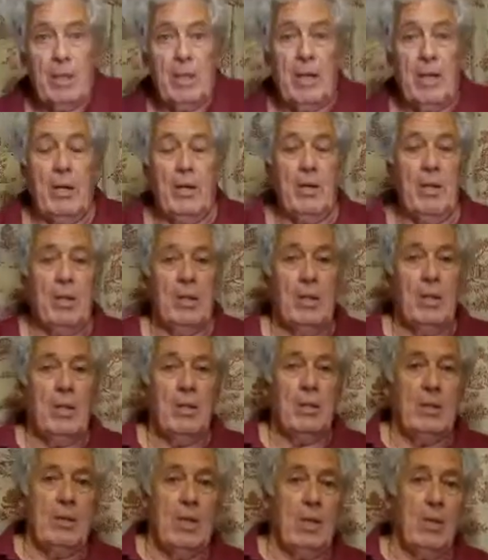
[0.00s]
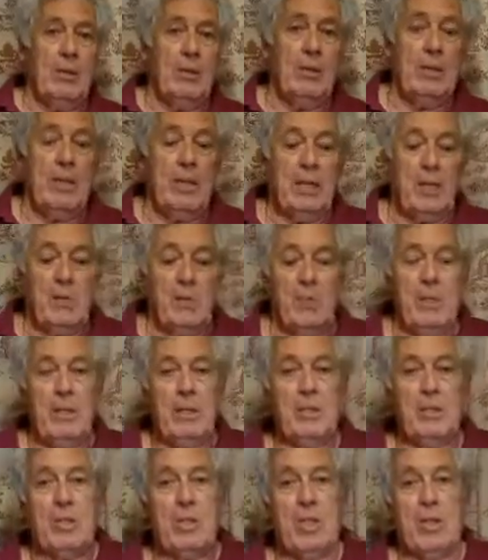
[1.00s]
Now, not only can
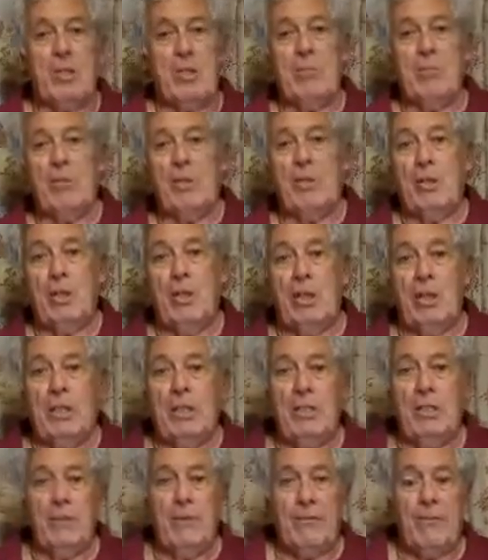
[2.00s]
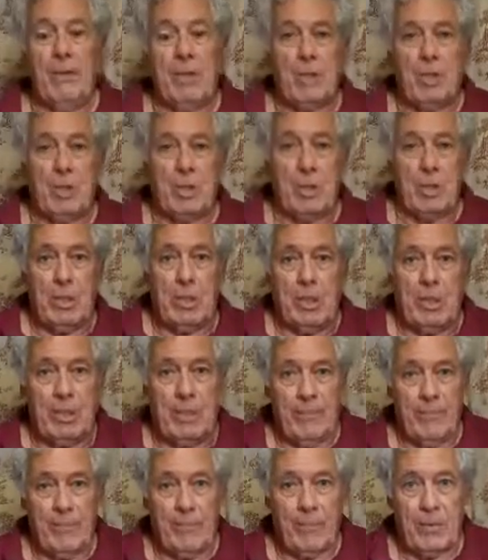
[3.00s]
we turn them on
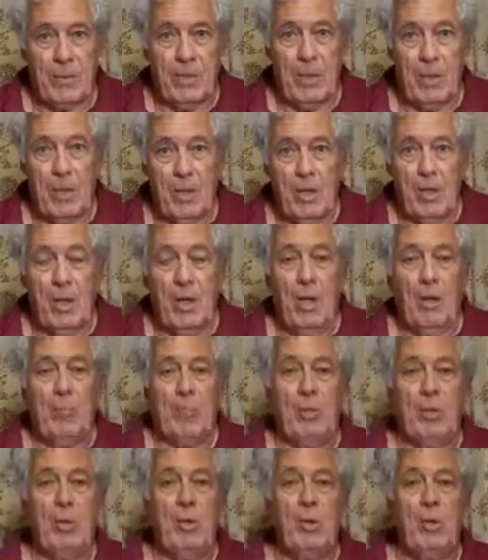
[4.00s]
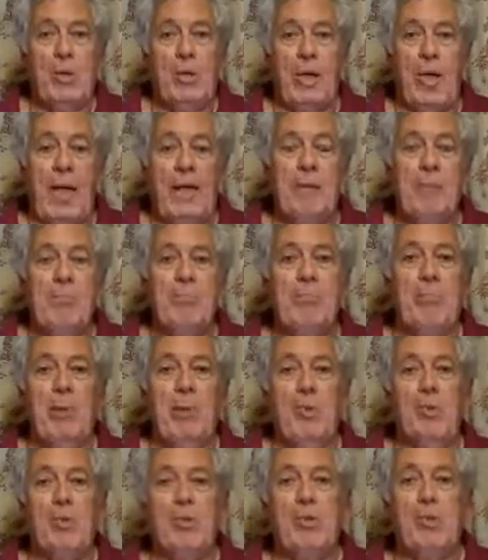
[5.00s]
individually, but you can
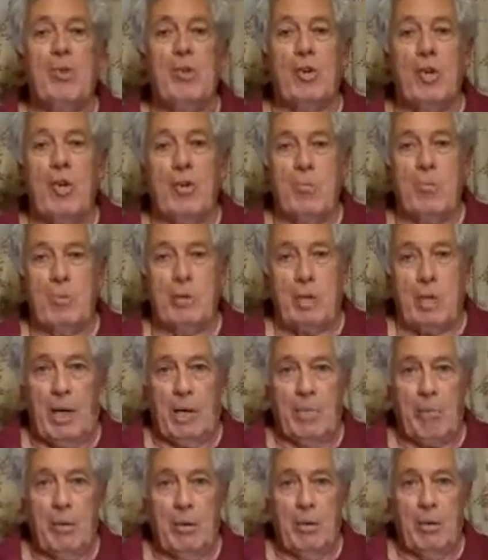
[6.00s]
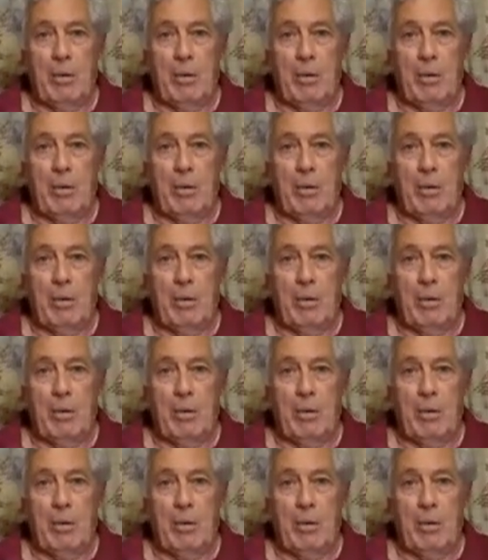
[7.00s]
build groups up.